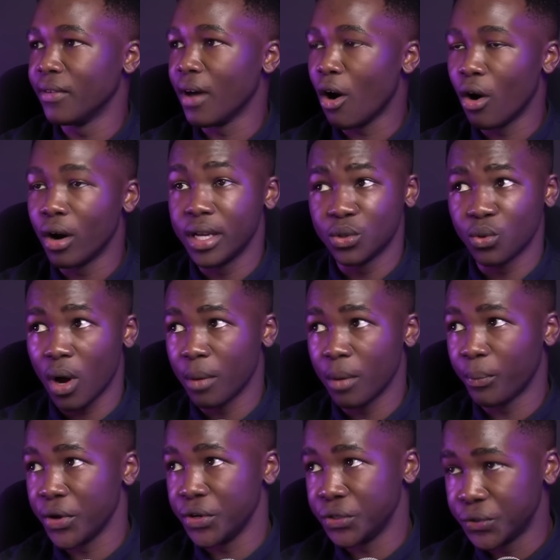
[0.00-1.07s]
The odd is
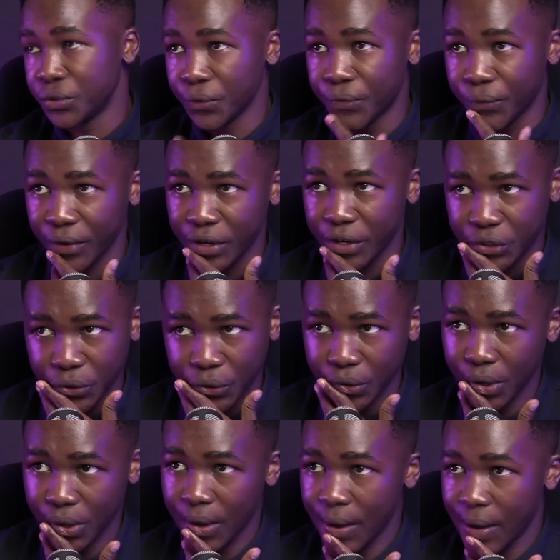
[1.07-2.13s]

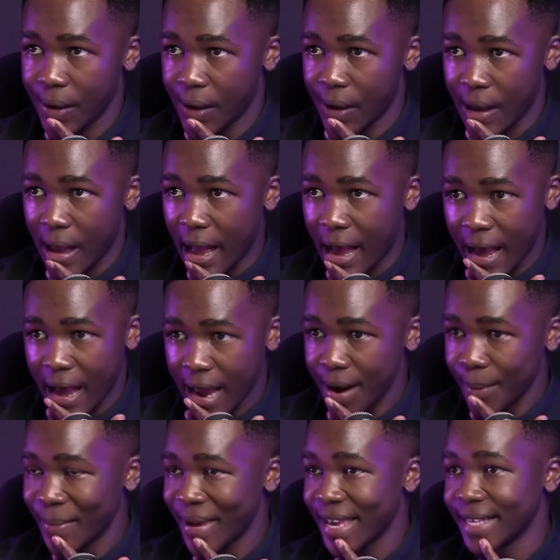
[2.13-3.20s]
1.232. An
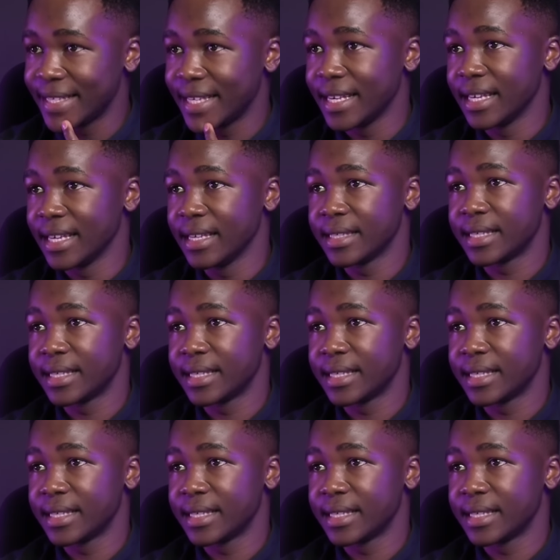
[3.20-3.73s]
amazing